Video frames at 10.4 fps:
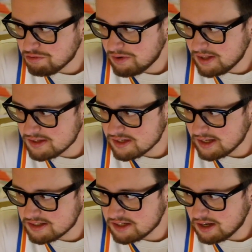wins
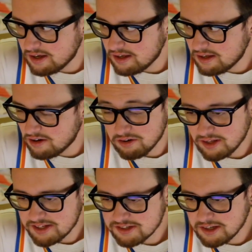like tonight or
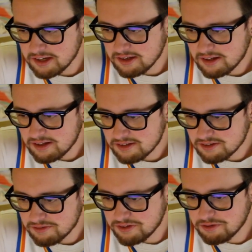last night
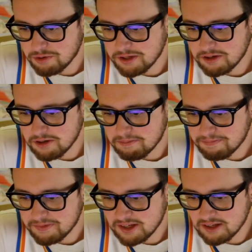feel really good,
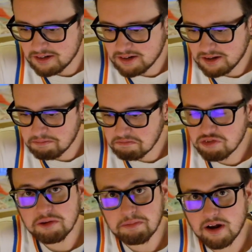and I'm
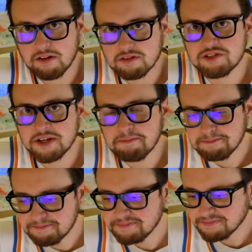really proud of the team.